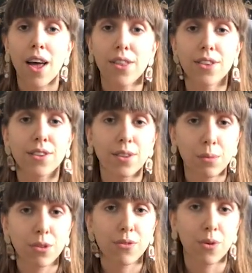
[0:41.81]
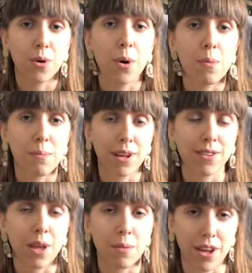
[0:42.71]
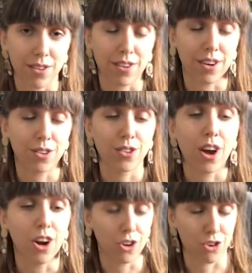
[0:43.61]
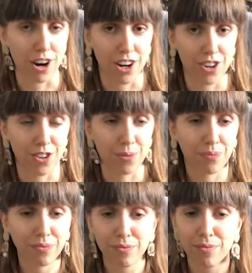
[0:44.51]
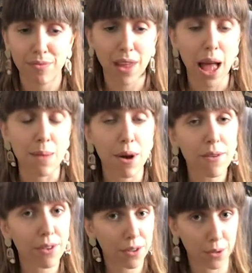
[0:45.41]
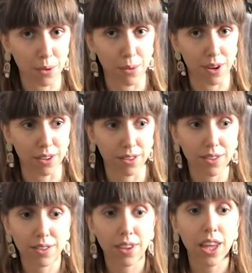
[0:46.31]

The Sims 4 base game hairstyles are trash. And my first thought was,